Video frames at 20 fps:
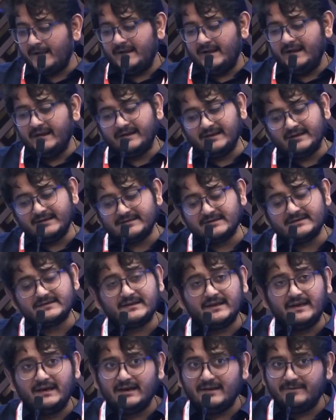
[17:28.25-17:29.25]
increases
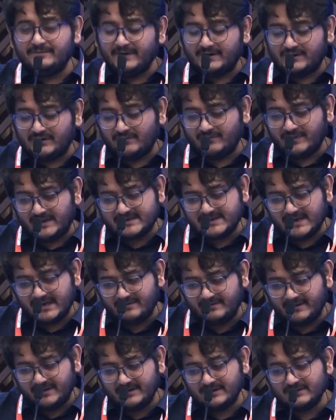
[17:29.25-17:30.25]
ill effect of
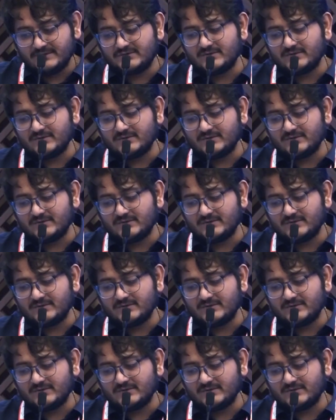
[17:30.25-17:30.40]
HIV.